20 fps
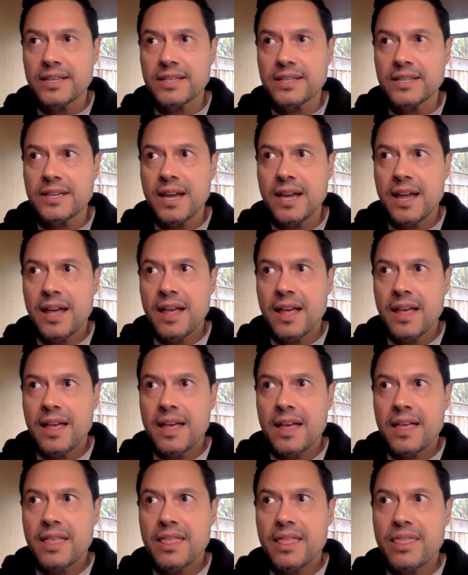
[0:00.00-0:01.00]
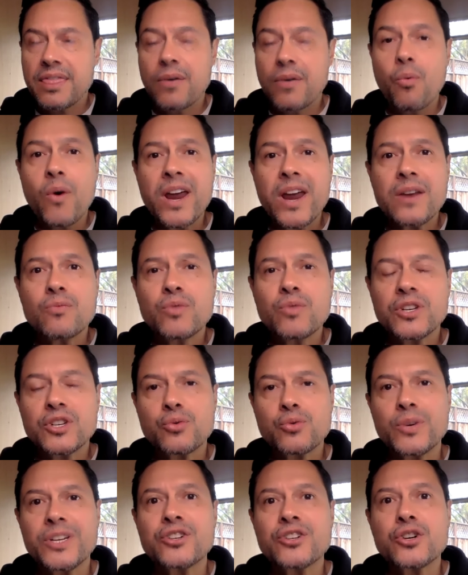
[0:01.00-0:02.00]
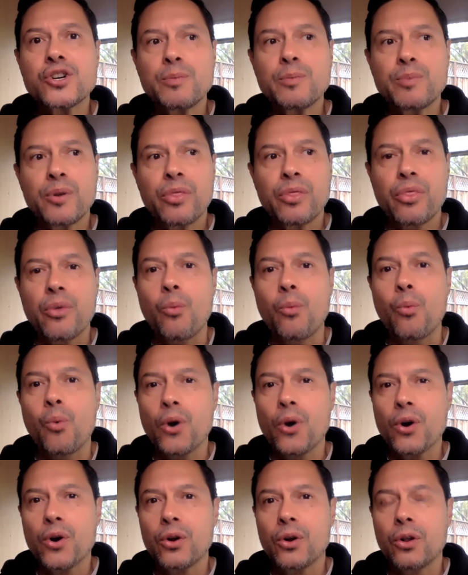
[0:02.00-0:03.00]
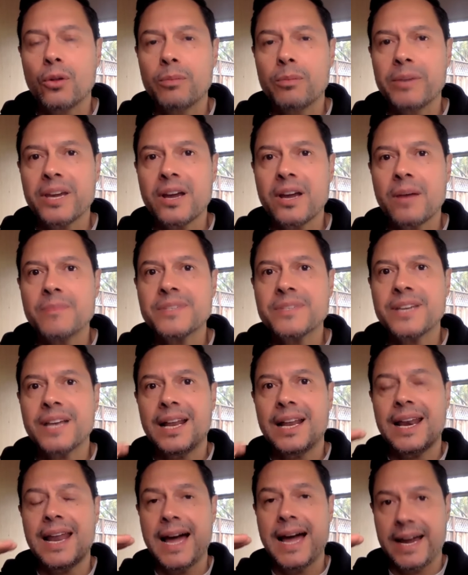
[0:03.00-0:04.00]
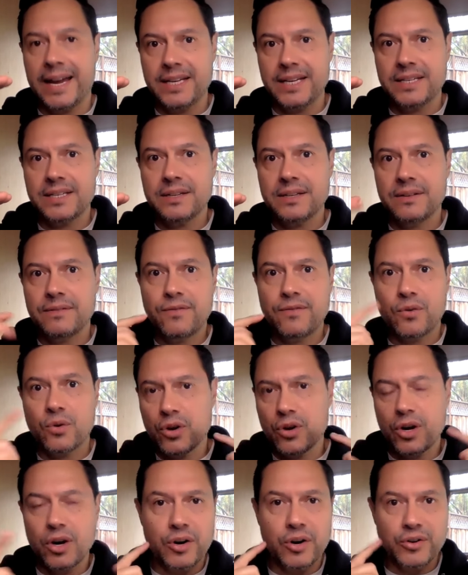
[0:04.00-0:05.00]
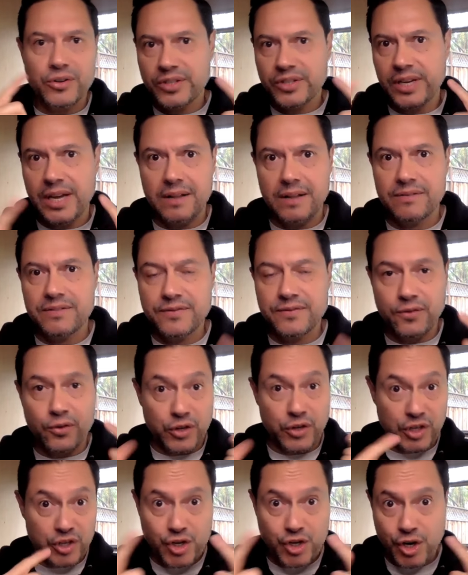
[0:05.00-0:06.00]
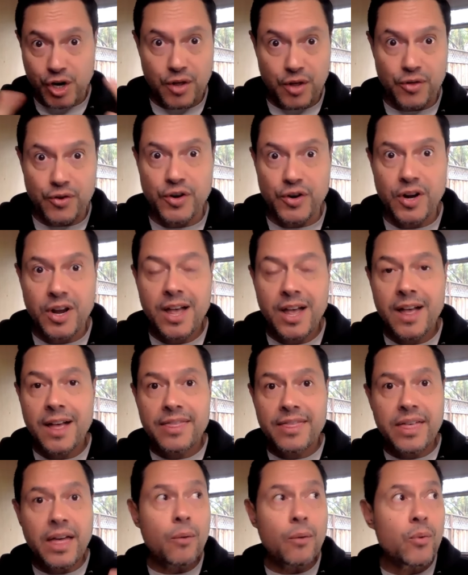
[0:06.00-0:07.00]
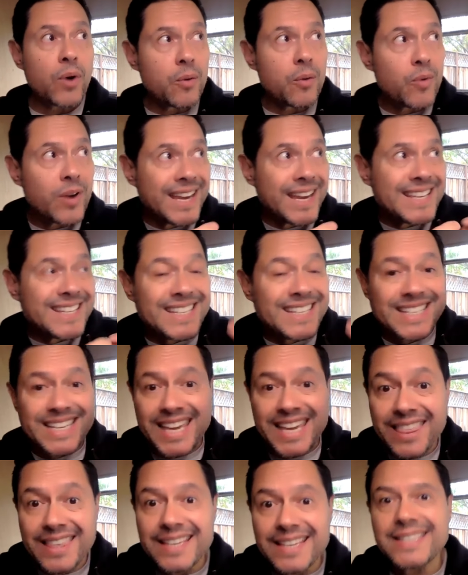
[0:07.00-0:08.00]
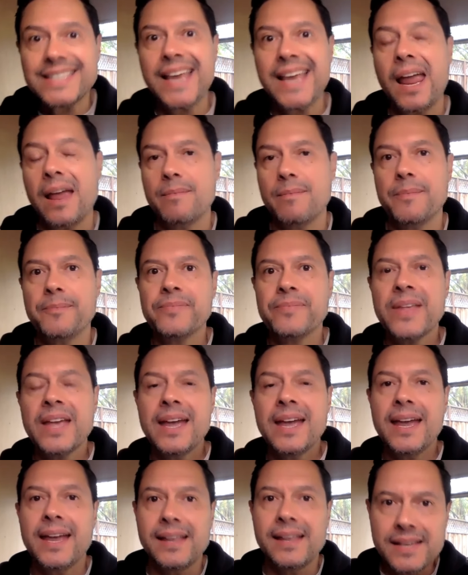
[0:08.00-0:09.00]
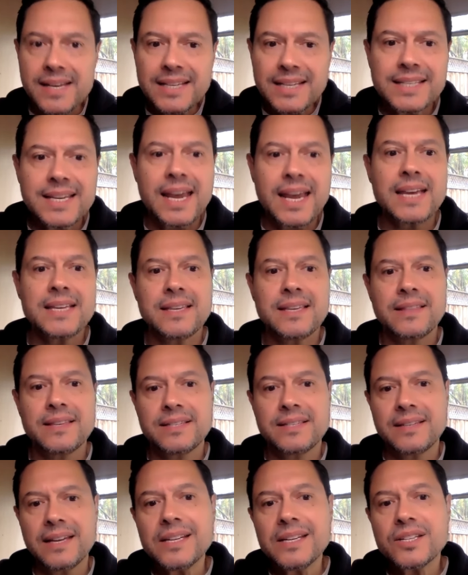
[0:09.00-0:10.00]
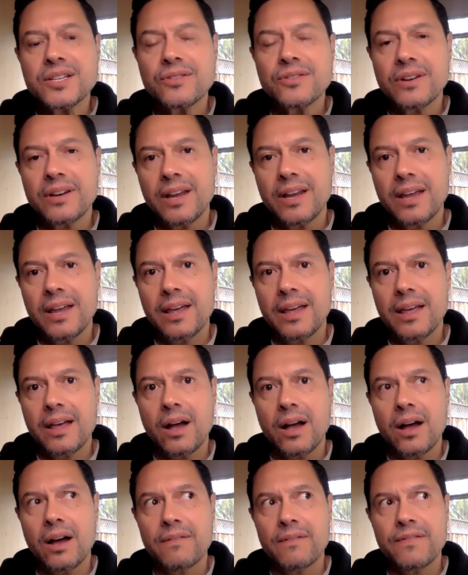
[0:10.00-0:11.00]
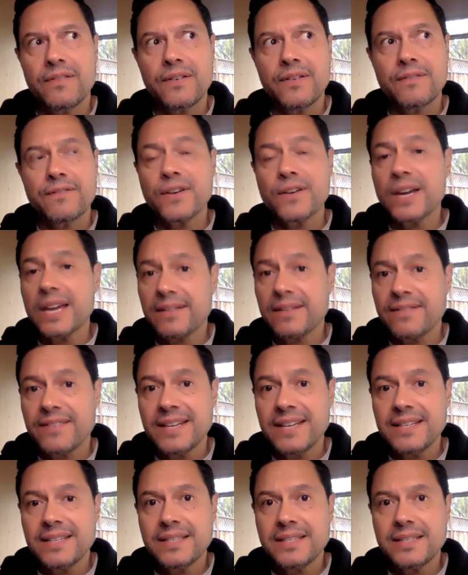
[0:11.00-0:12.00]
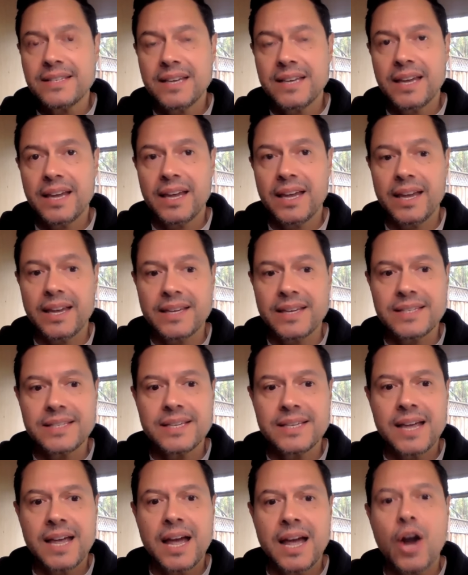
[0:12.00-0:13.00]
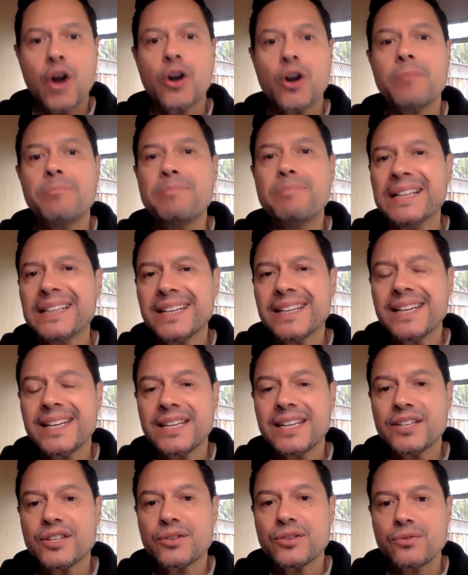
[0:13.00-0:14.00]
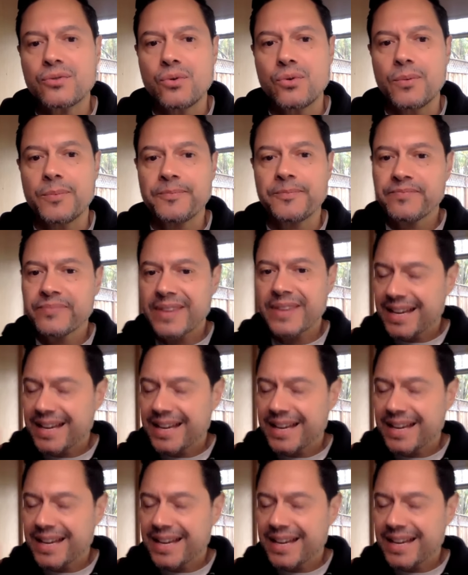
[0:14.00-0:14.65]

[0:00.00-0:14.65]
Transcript: is the way in which we interpret the world becomes aligned for ourselves, for each other. That way we can see the same. In this case, the distinction of forgiveness is our ability to